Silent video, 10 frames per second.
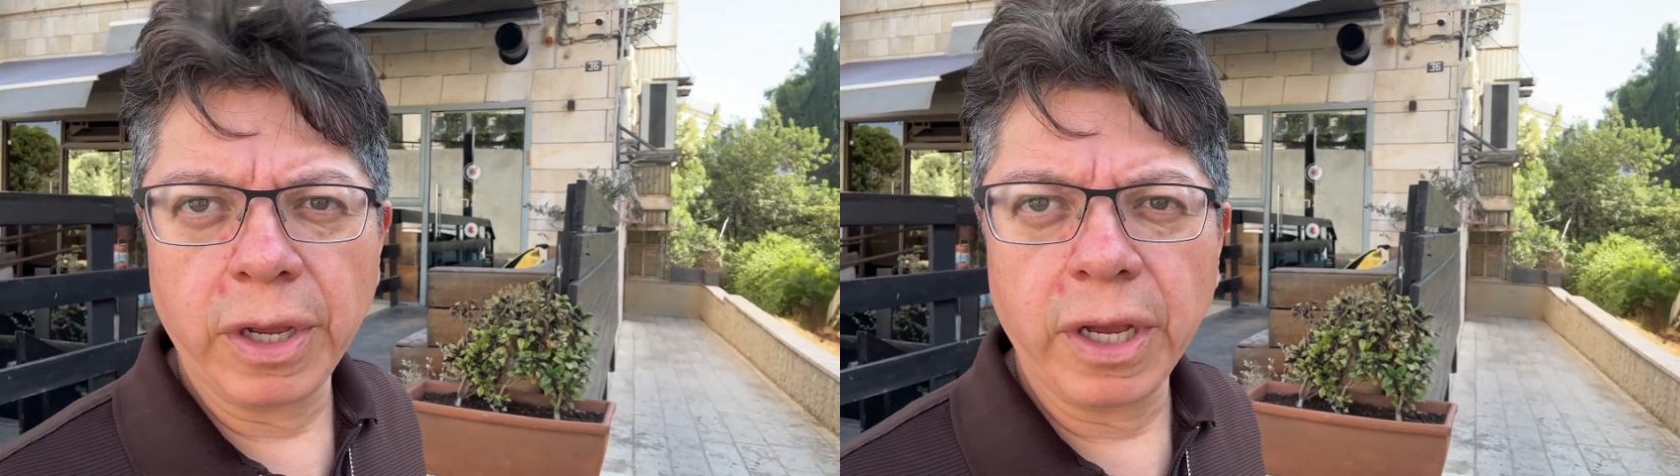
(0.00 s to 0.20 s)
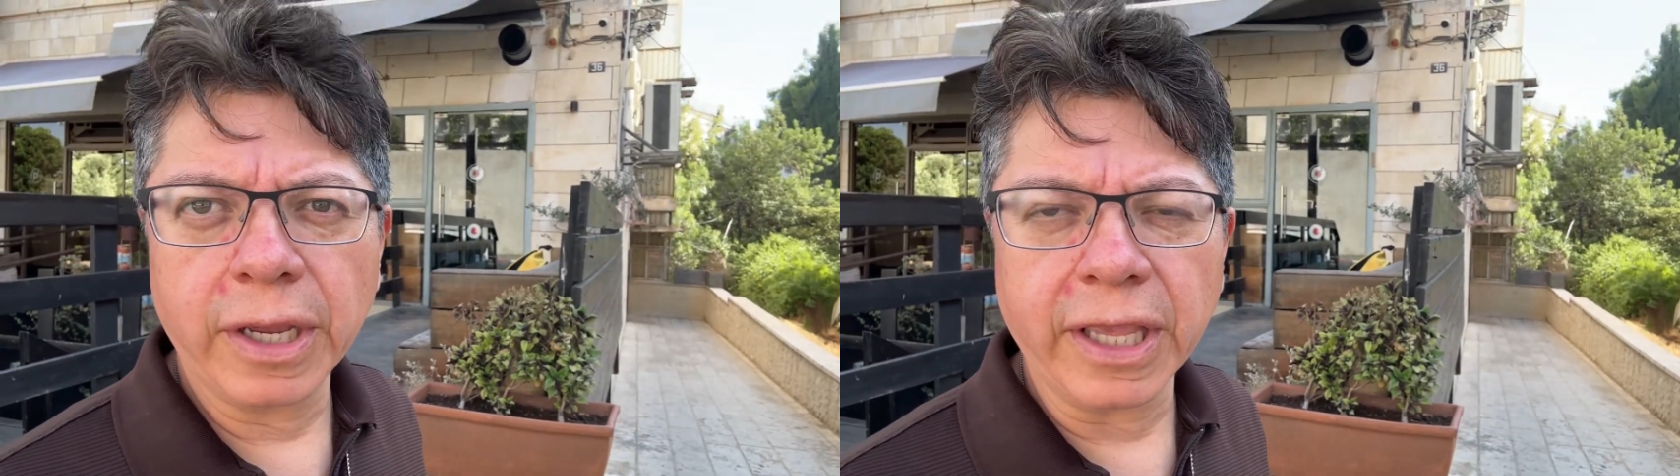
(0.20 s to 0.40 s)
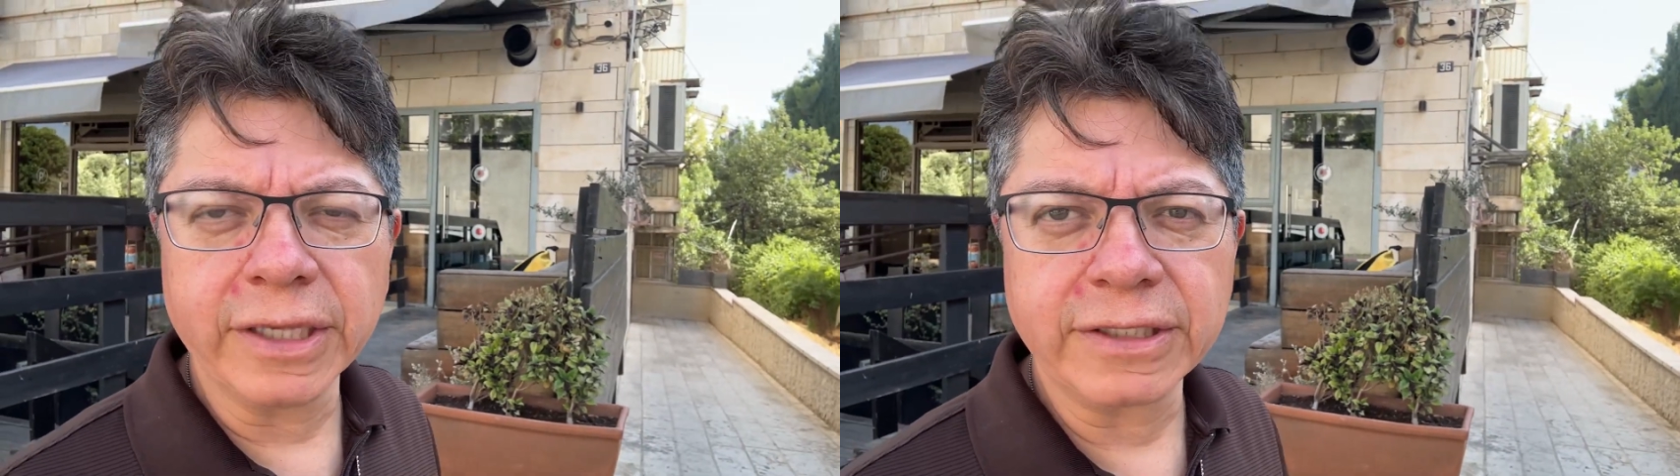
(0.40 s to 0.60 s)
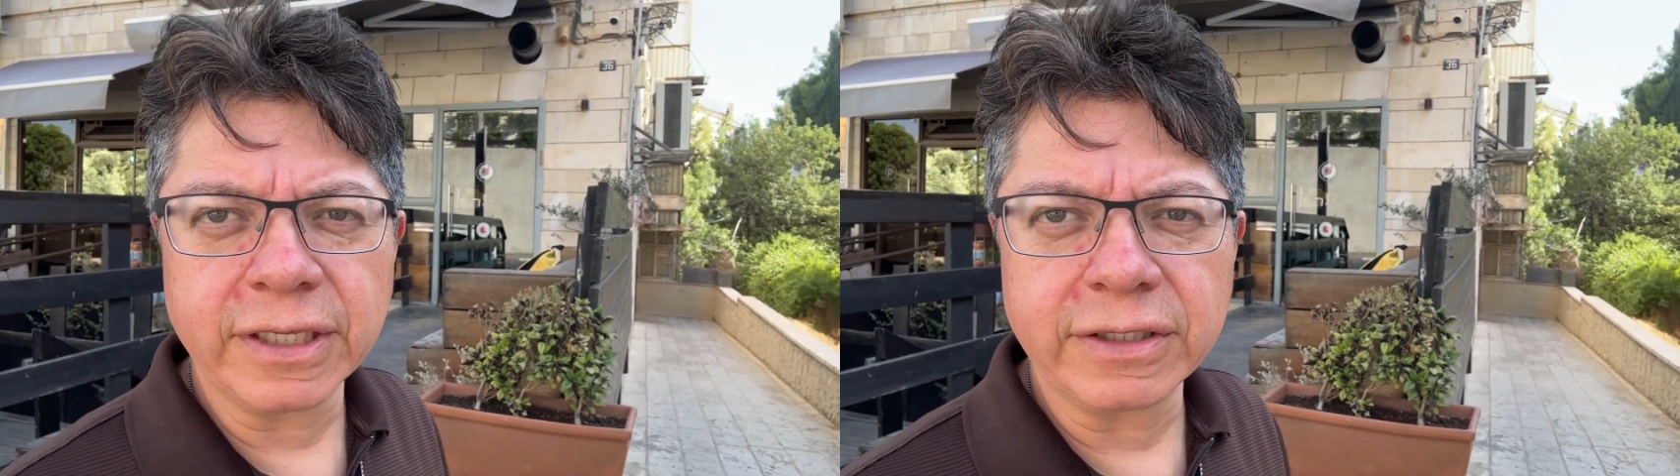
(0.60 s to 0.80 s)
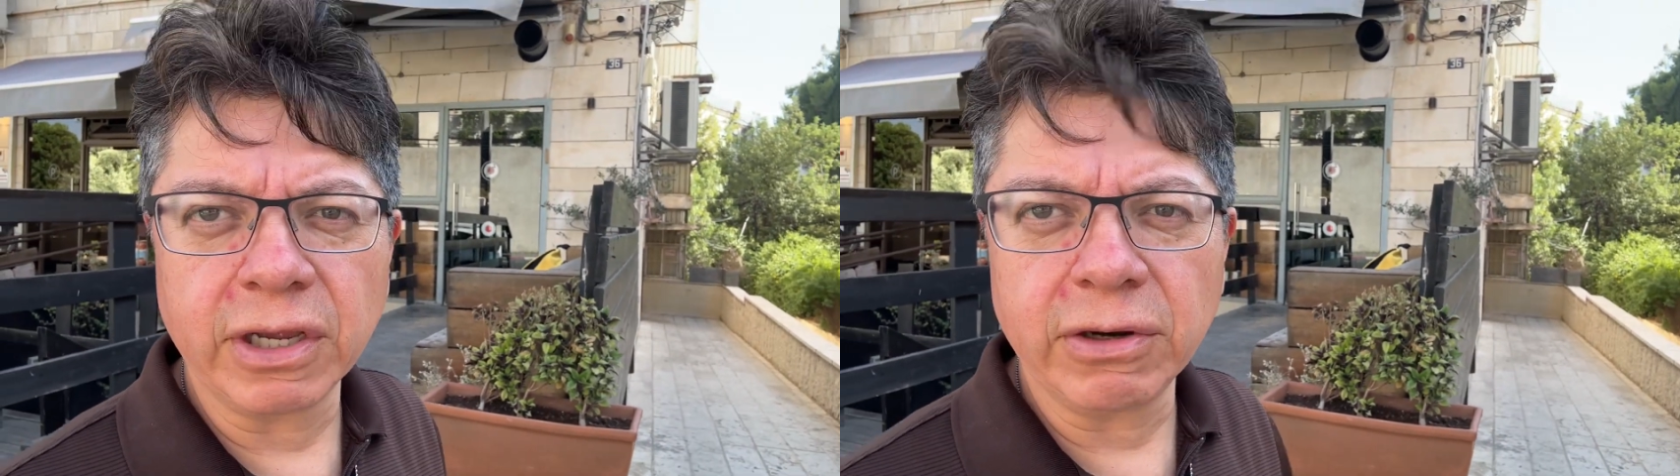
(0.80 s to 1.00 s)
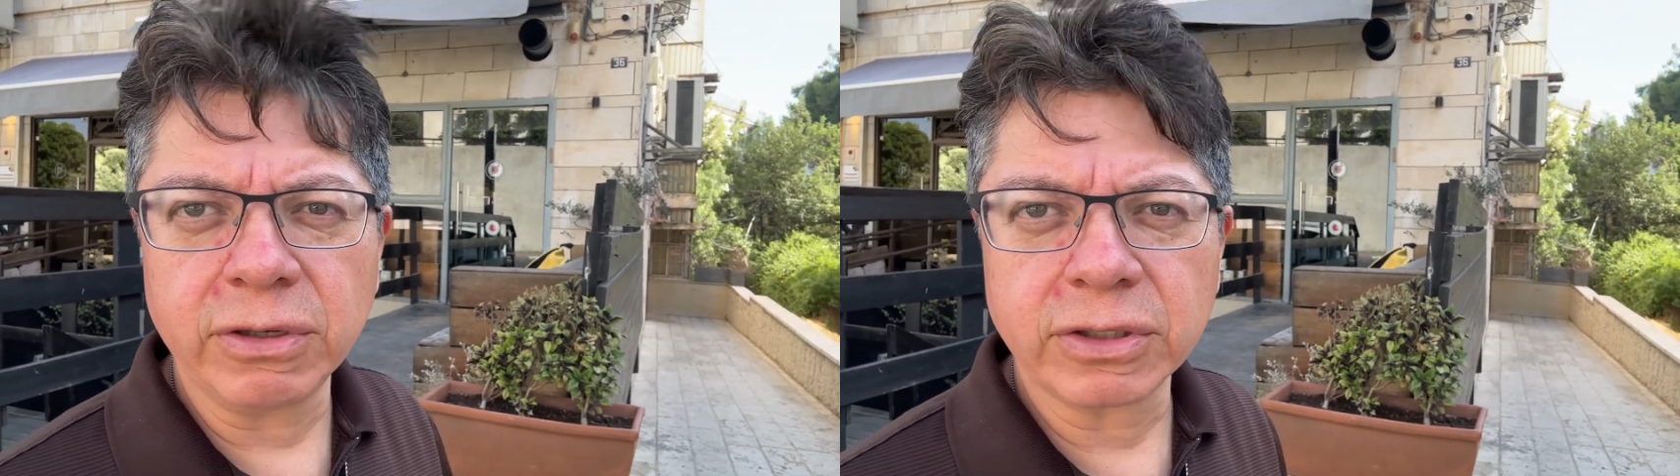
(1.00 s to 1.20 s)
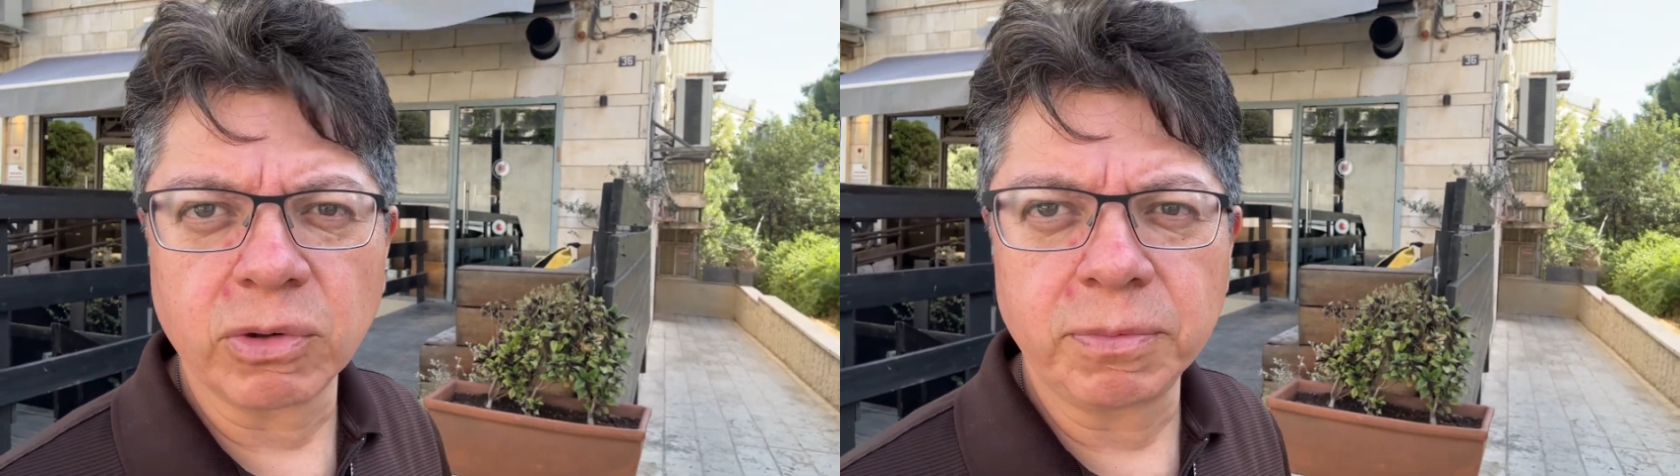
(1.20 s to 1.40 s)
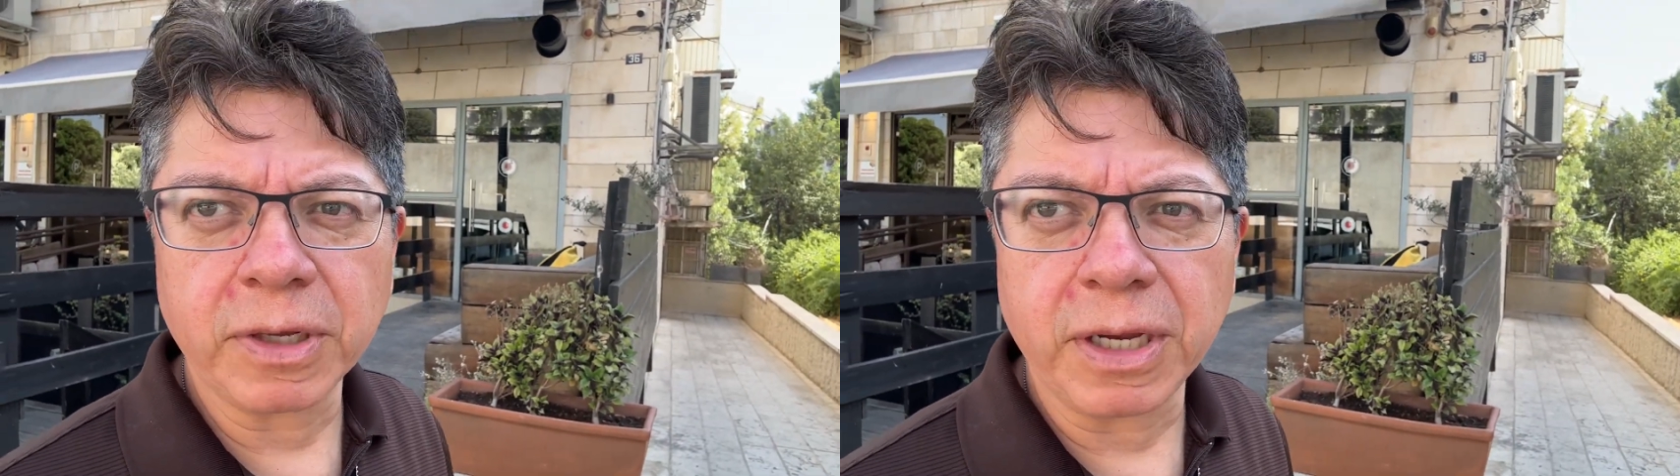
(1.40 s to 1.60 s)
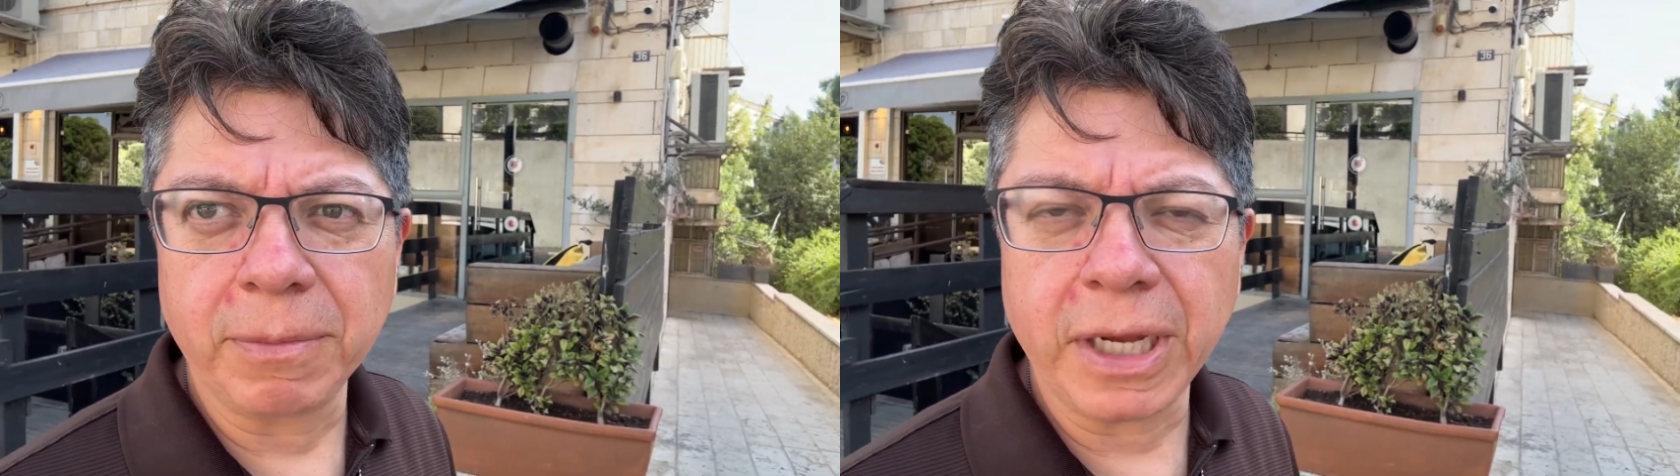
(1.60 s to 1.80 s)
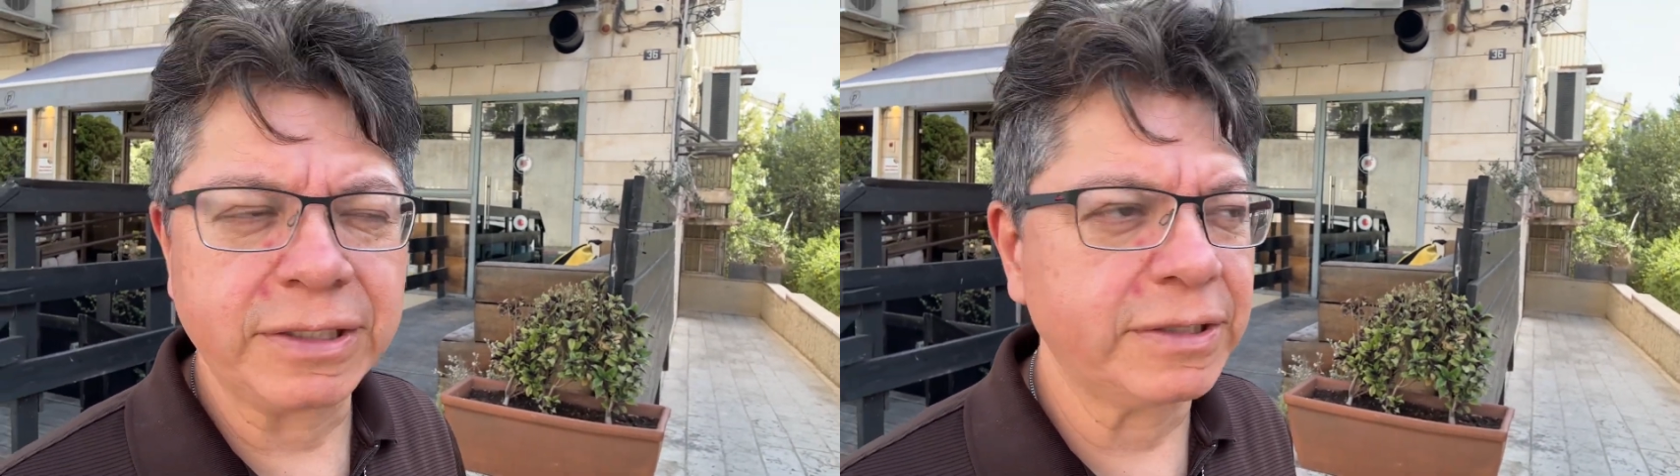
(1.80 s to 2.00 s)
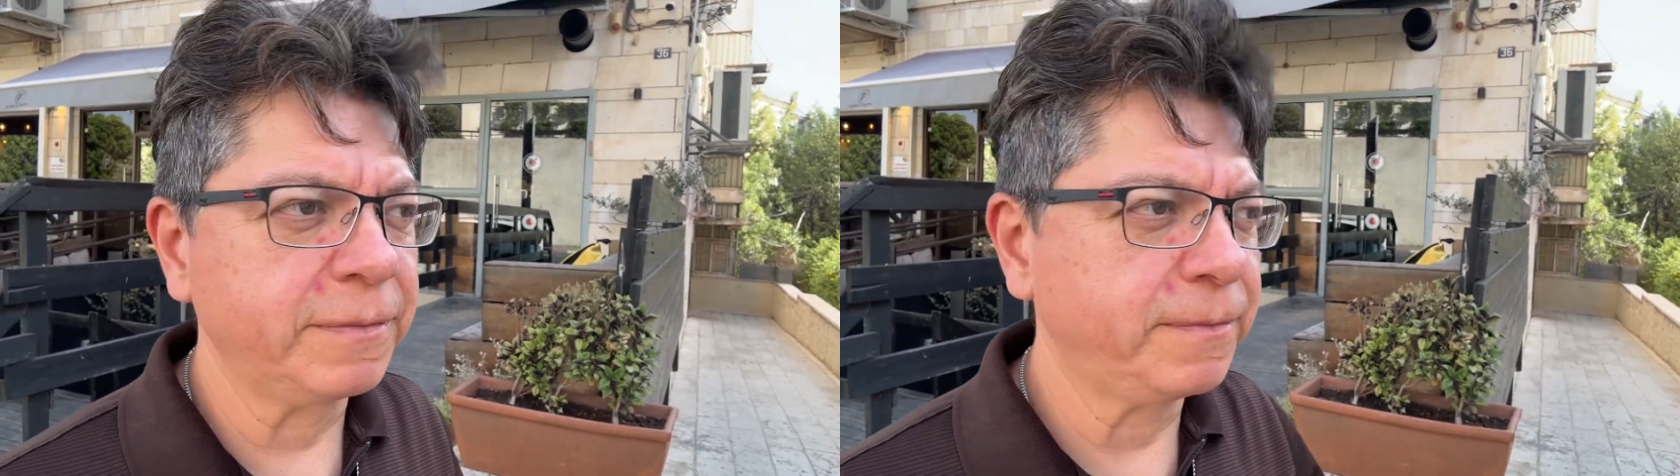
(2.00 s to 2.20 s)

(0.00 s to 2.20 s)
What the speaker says: against the terrorist group Hamas.